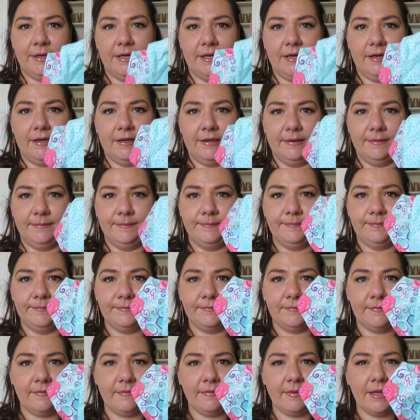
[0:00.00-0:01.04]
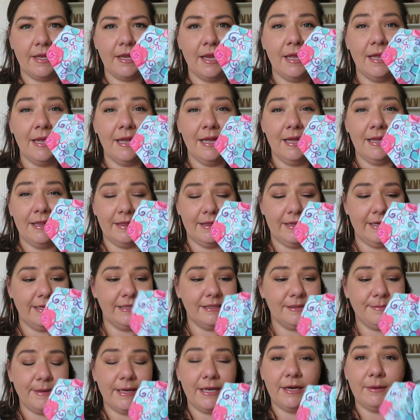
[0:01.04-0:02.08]
but
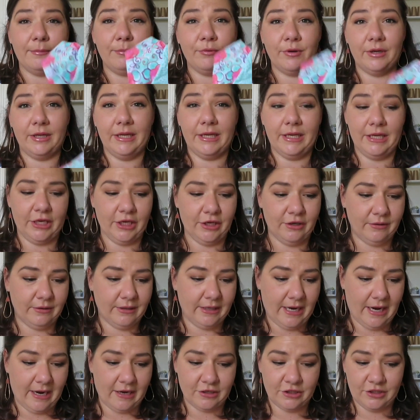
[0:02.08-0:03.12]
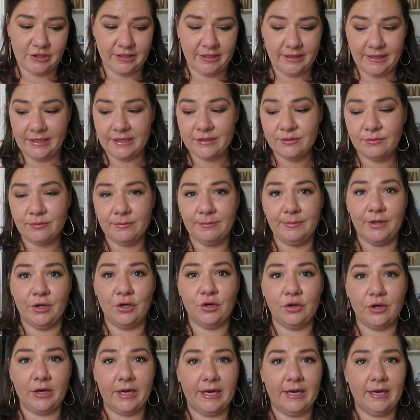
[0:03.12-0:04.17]
these made up really cute. And actually these would be
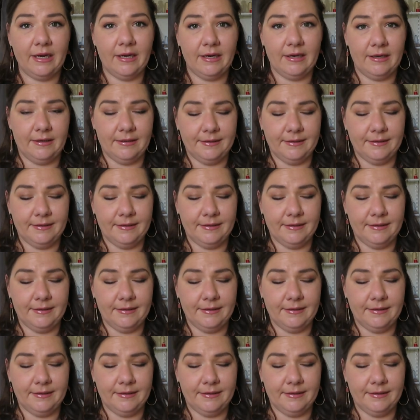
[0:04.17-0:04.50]
great